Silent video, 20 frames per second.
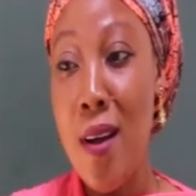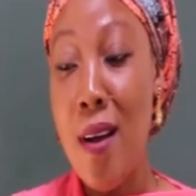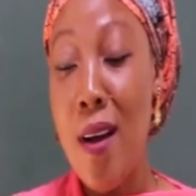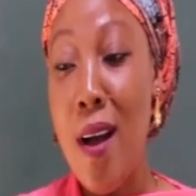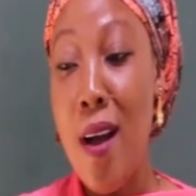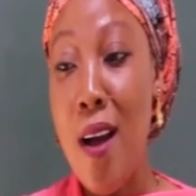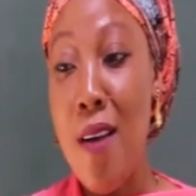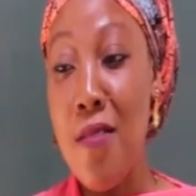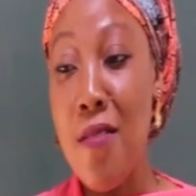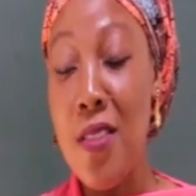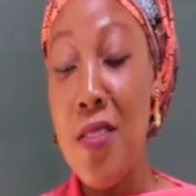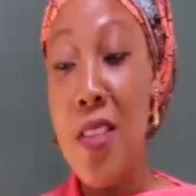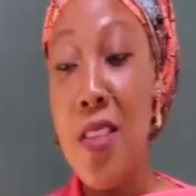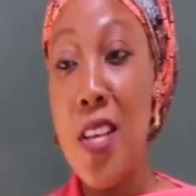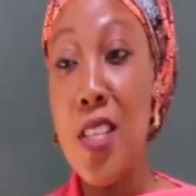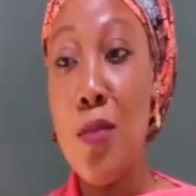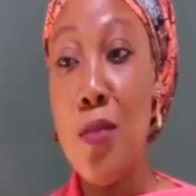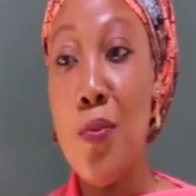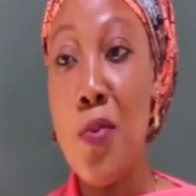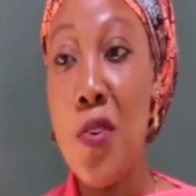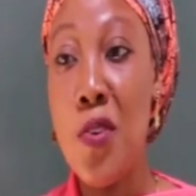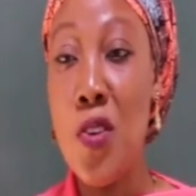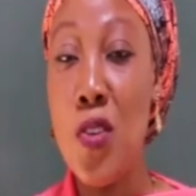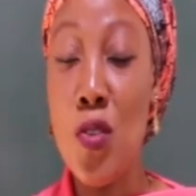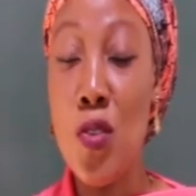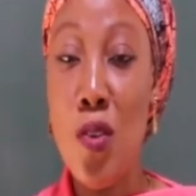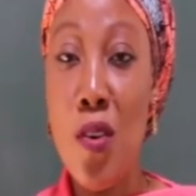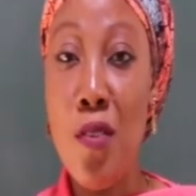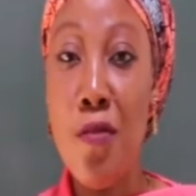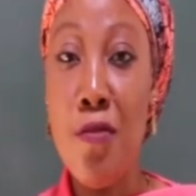having the
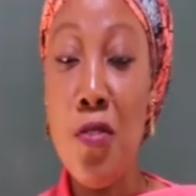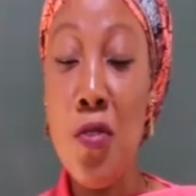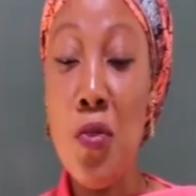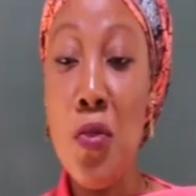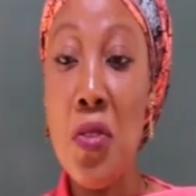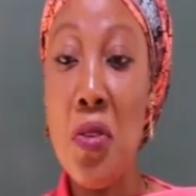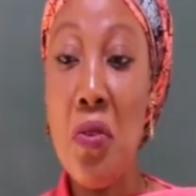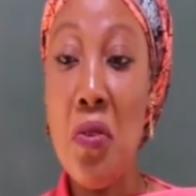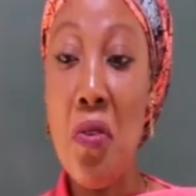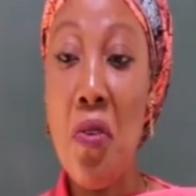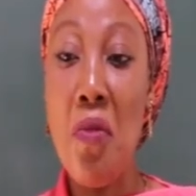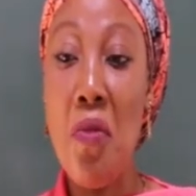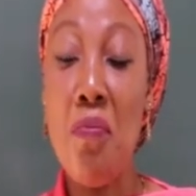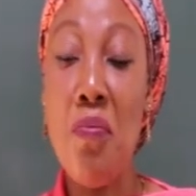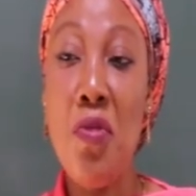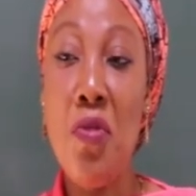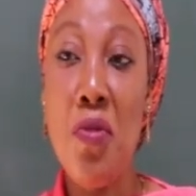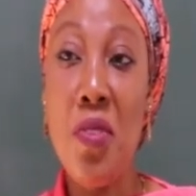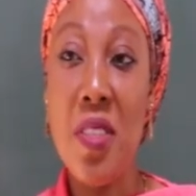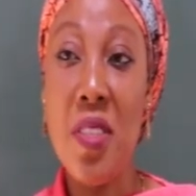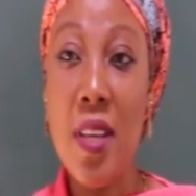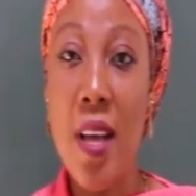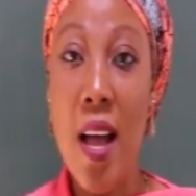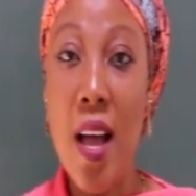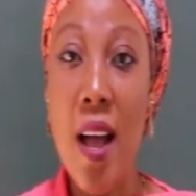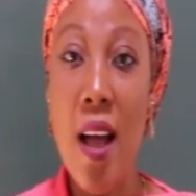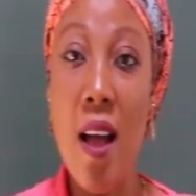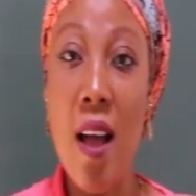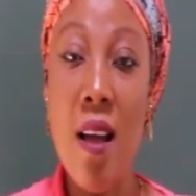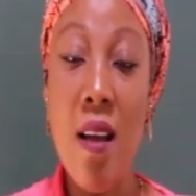experience of using
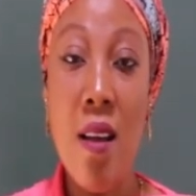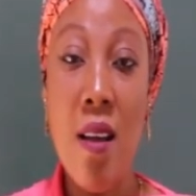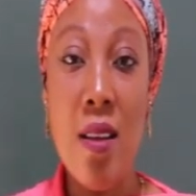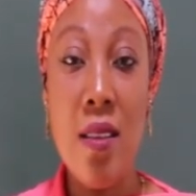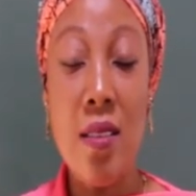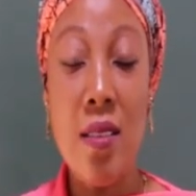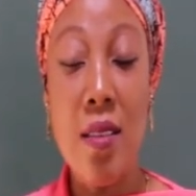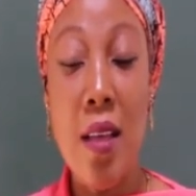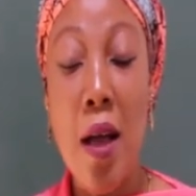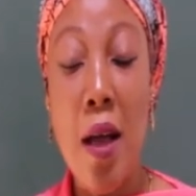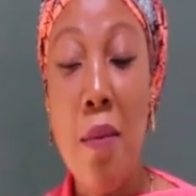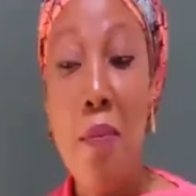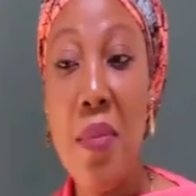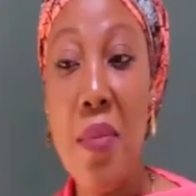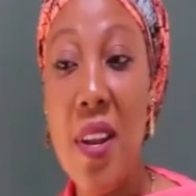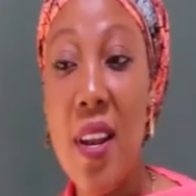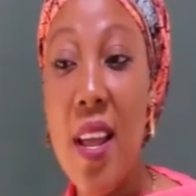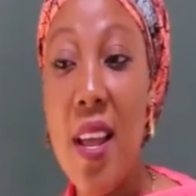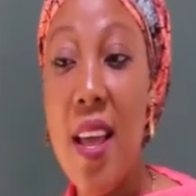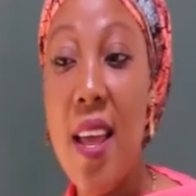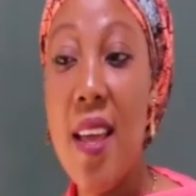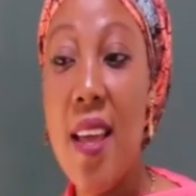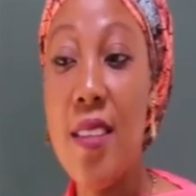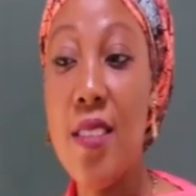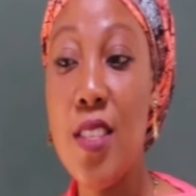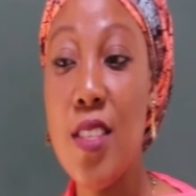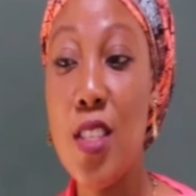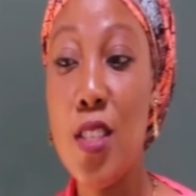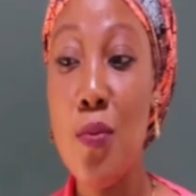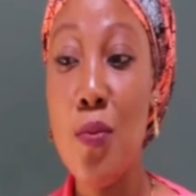computer, tablet,
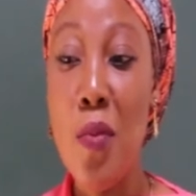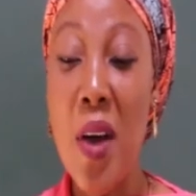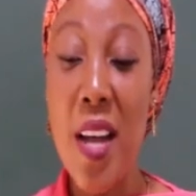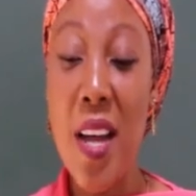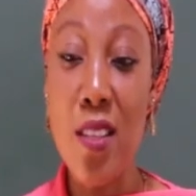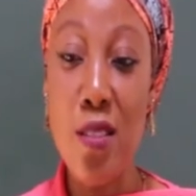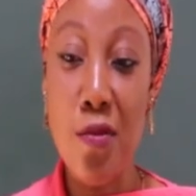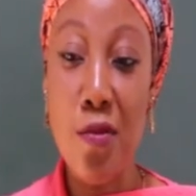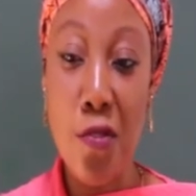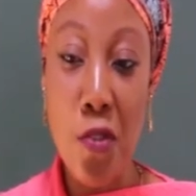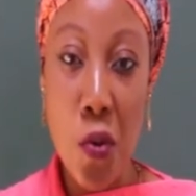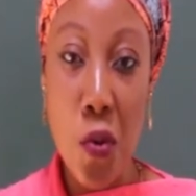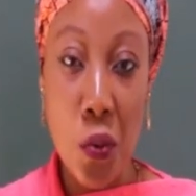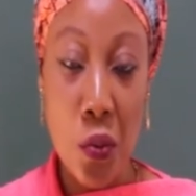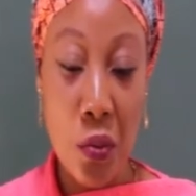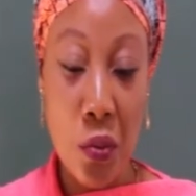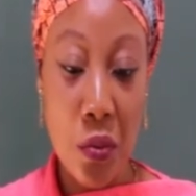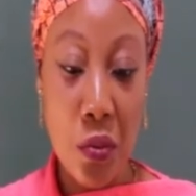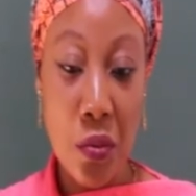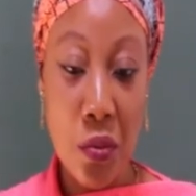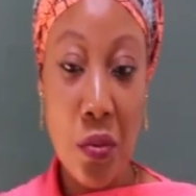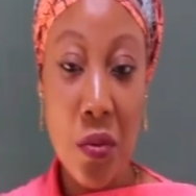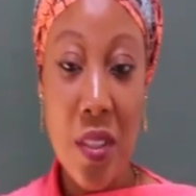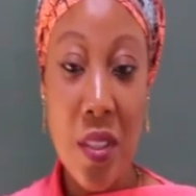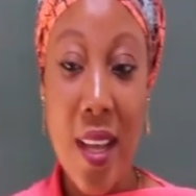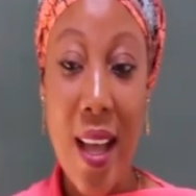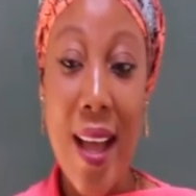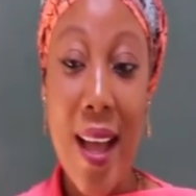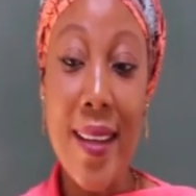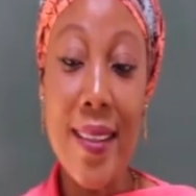smartphone,
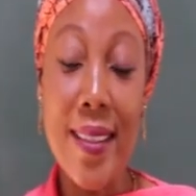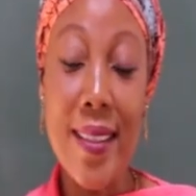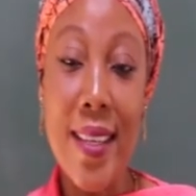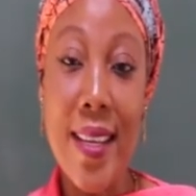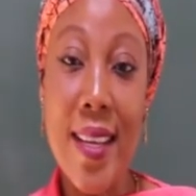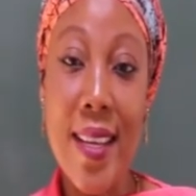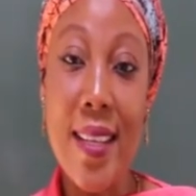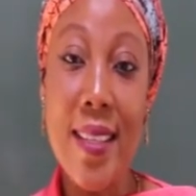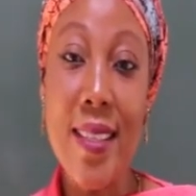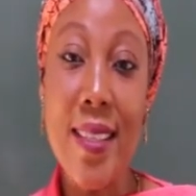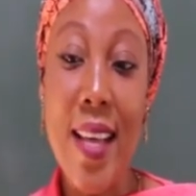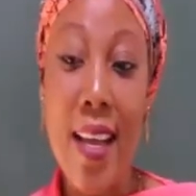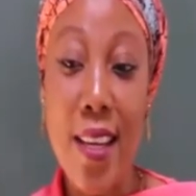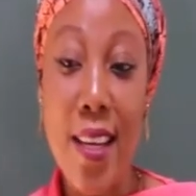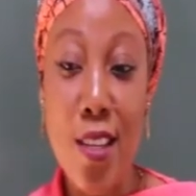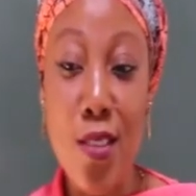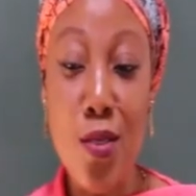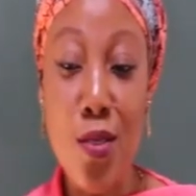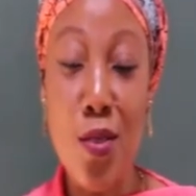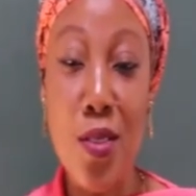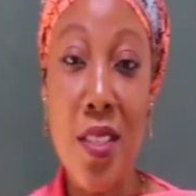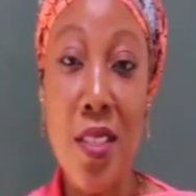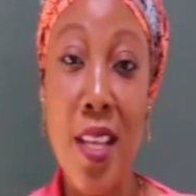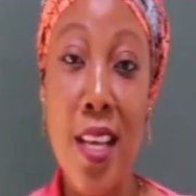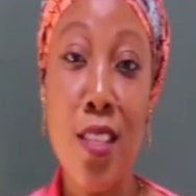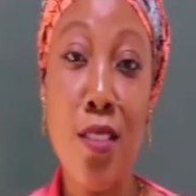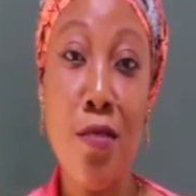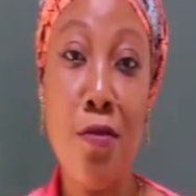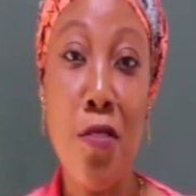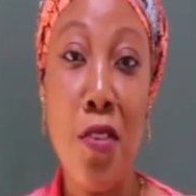and the internet to
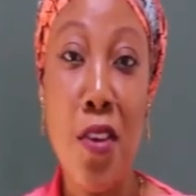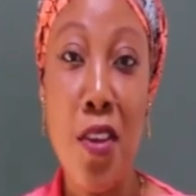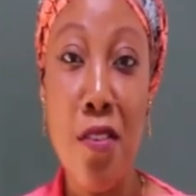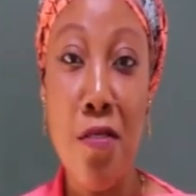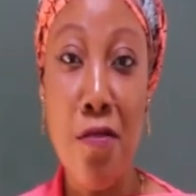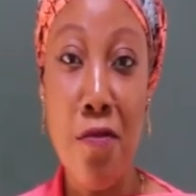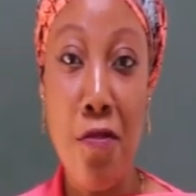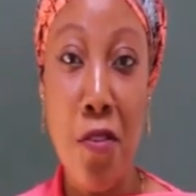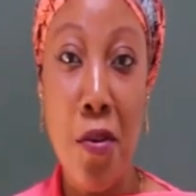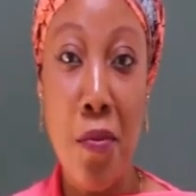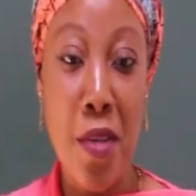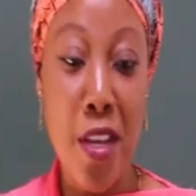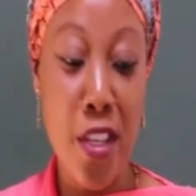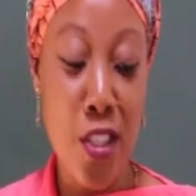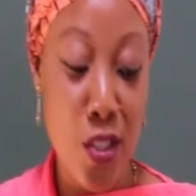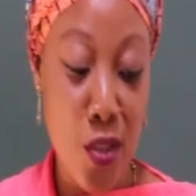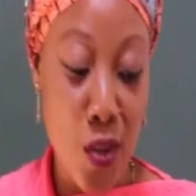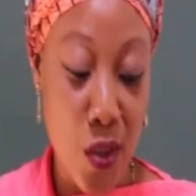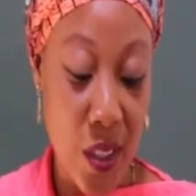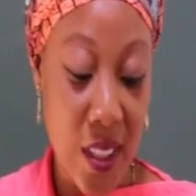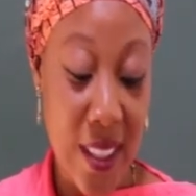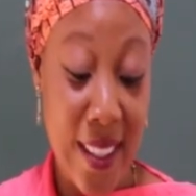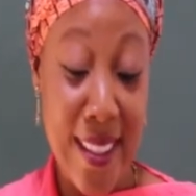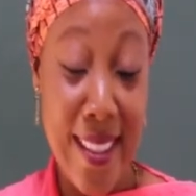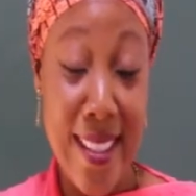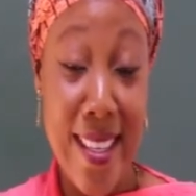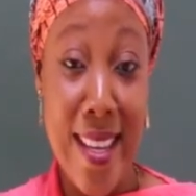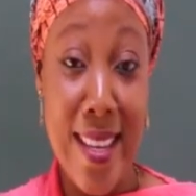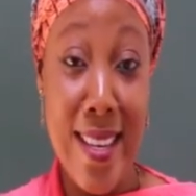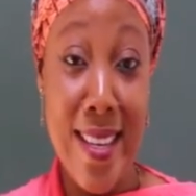search for information
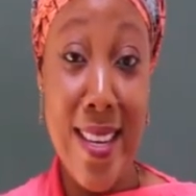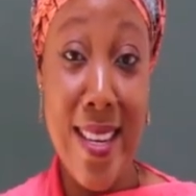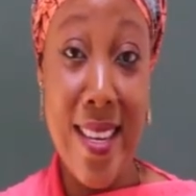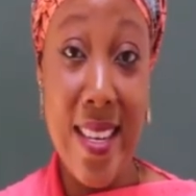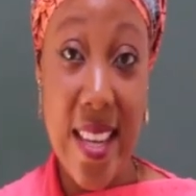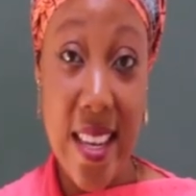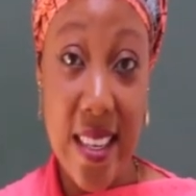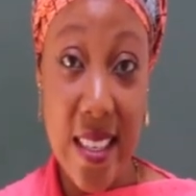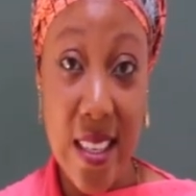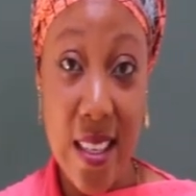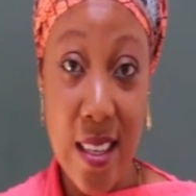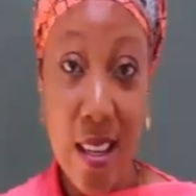they needed.